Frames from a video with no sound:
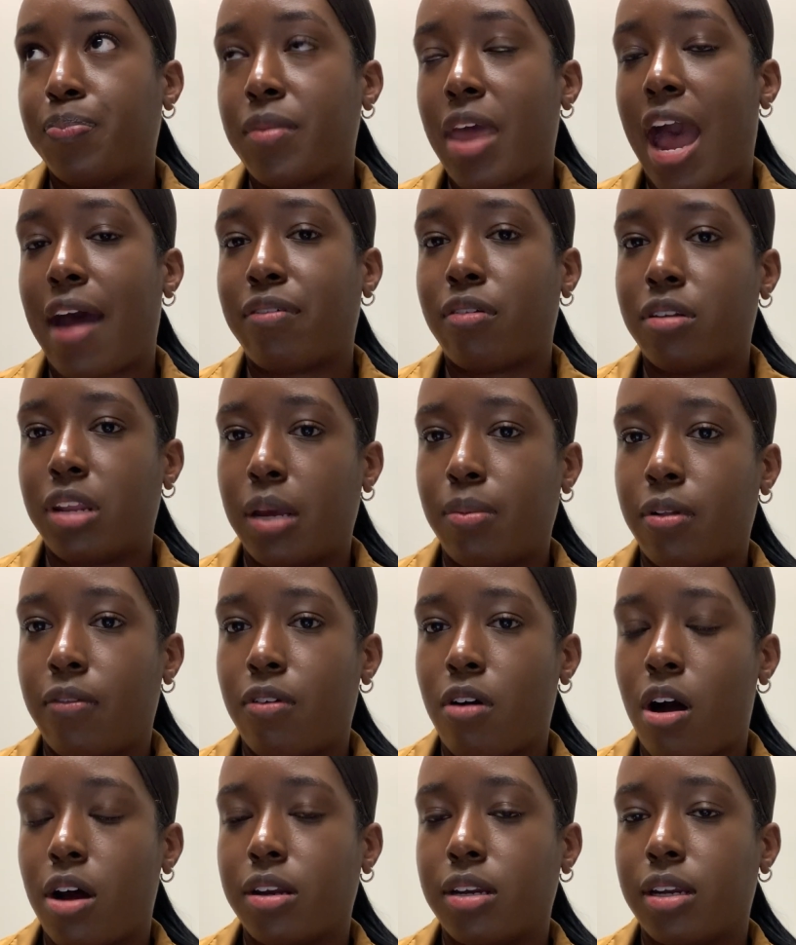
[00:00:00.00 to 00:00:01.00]
after the table of
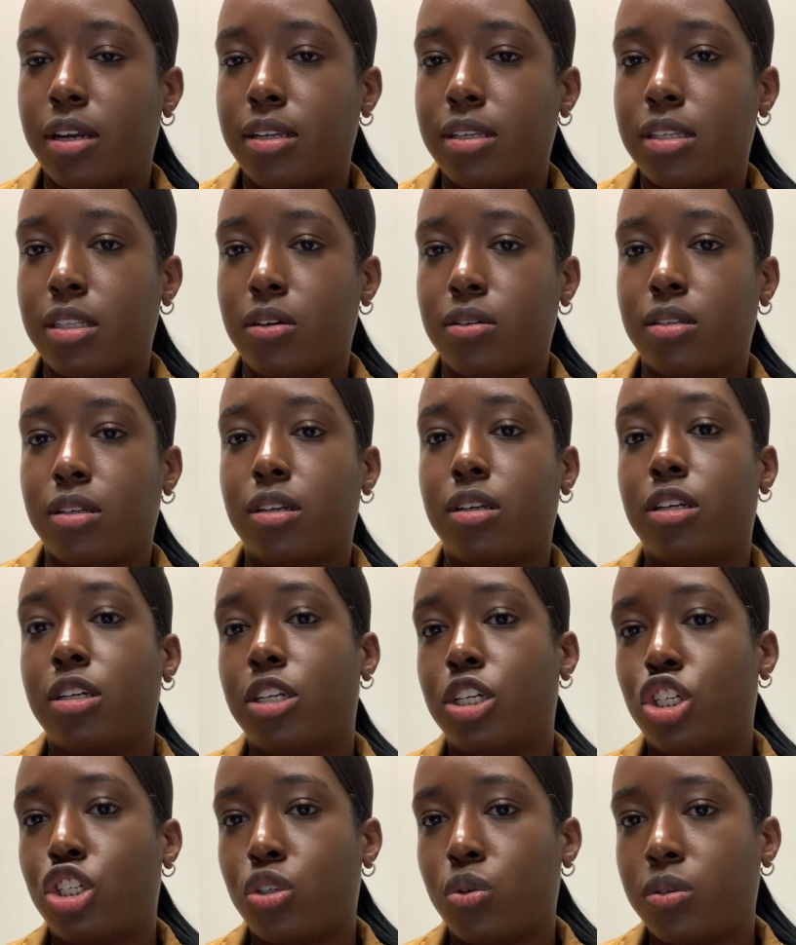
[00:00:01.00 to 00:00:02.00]
contents, there's an
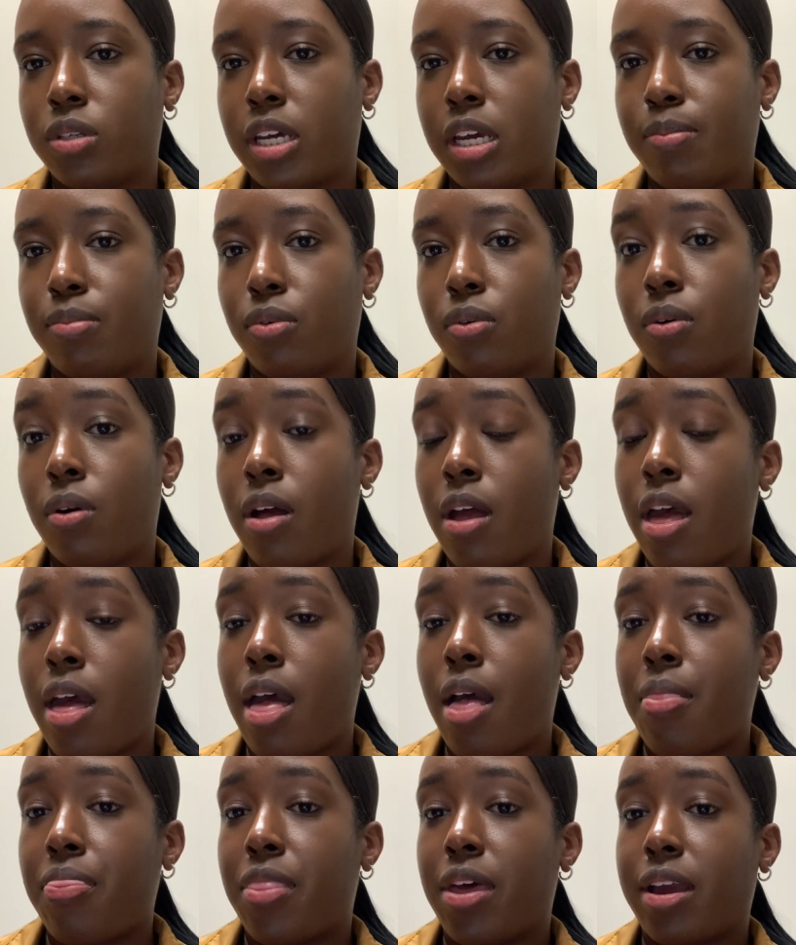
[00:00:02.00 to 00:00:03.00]
additional table
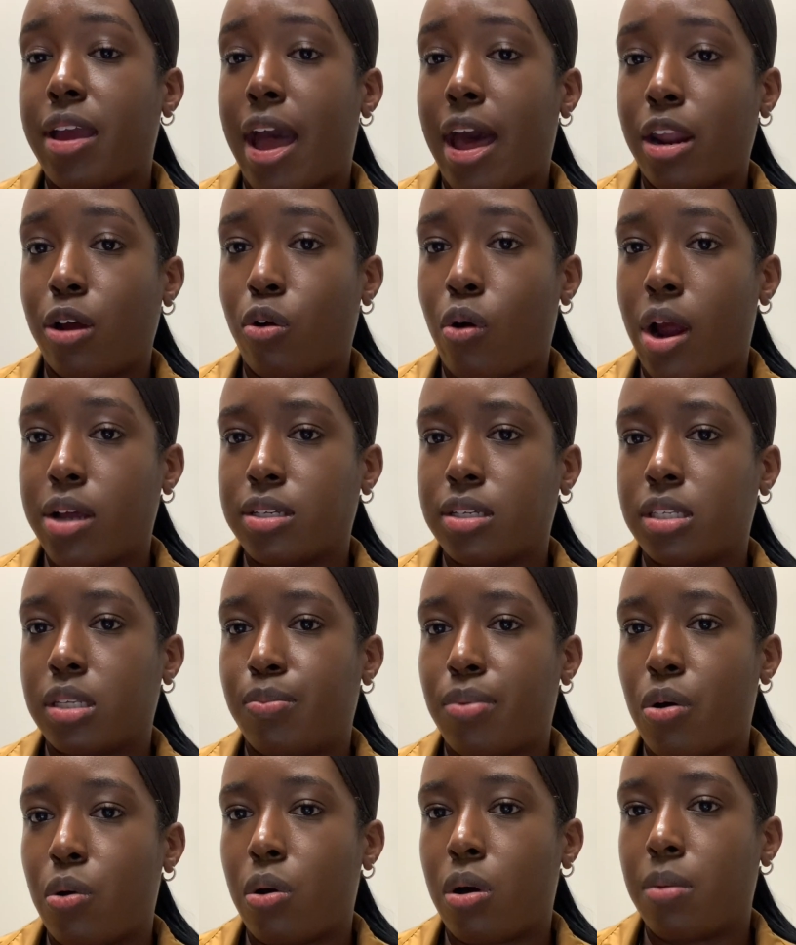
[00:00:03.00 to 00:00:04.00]
that categorizes the
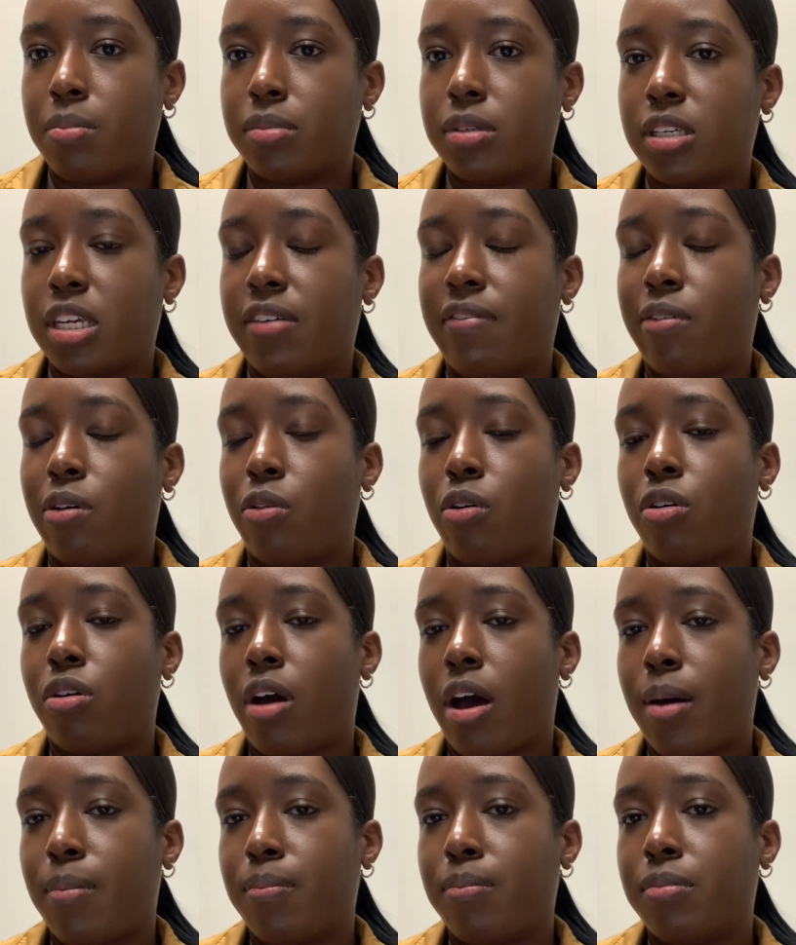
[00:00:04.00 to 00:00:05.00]
poems, even though they're
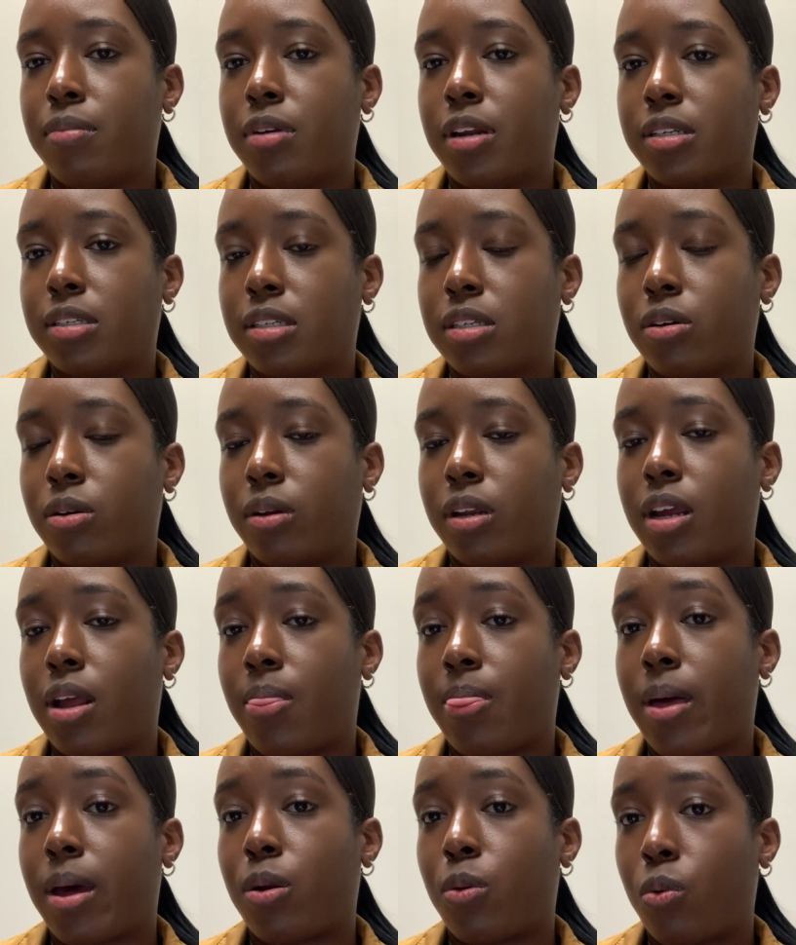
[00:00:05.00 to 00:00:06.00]
not necessarily
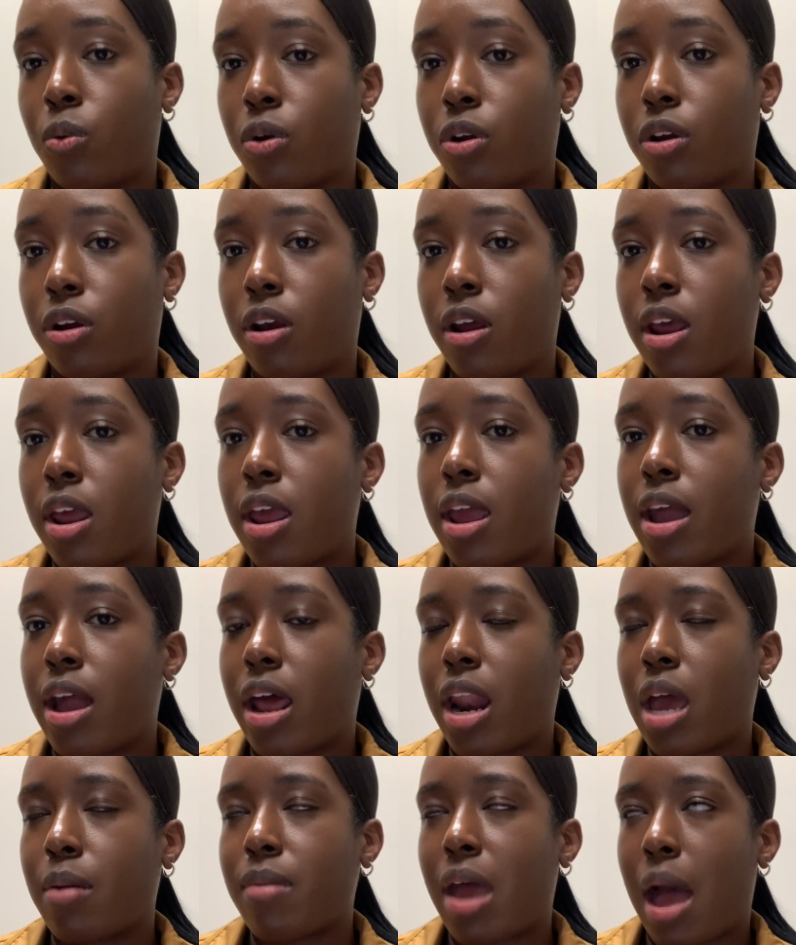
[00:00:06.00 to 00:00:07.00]
in that order.
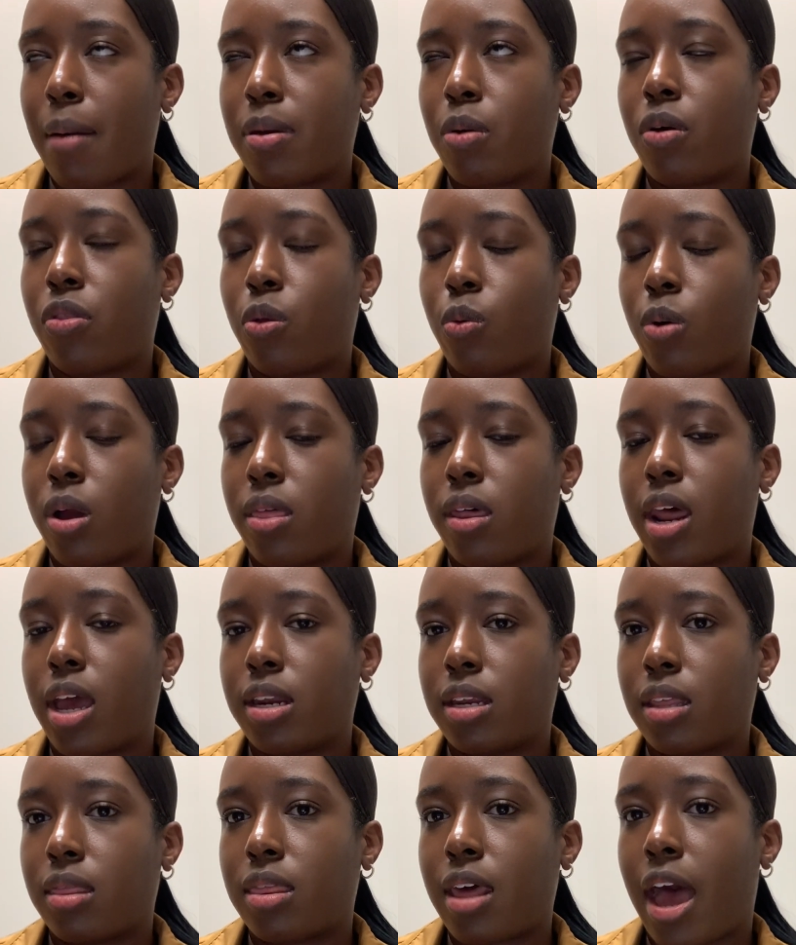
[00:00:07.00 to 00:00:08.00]
And I'm happy with the way that I
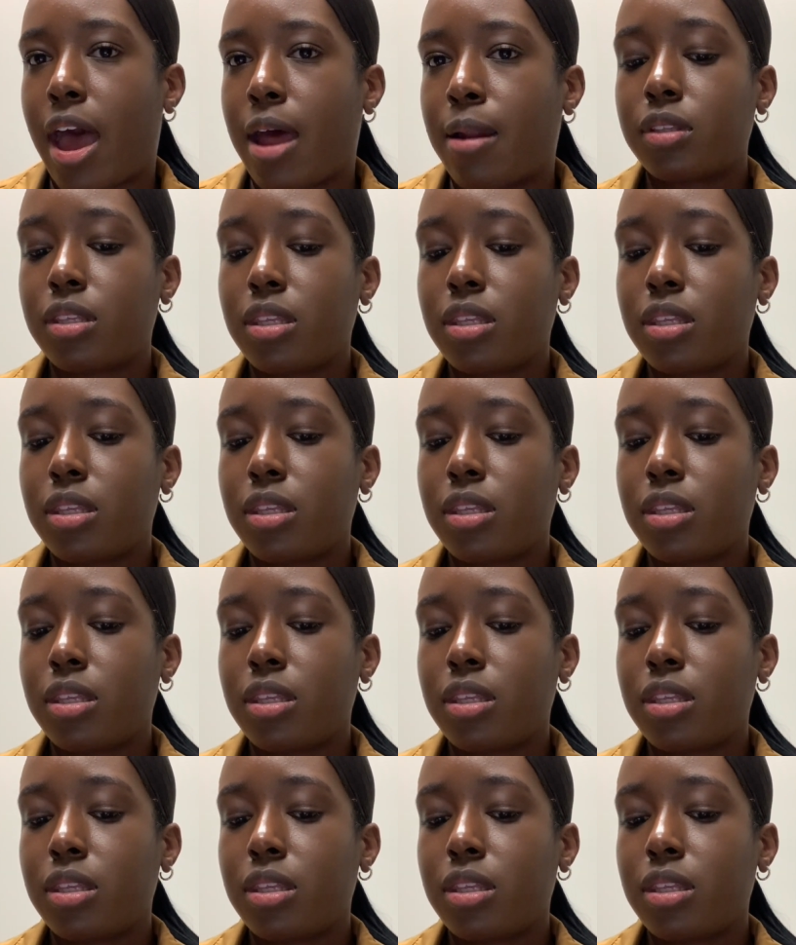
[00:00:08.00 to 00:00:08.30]
did that.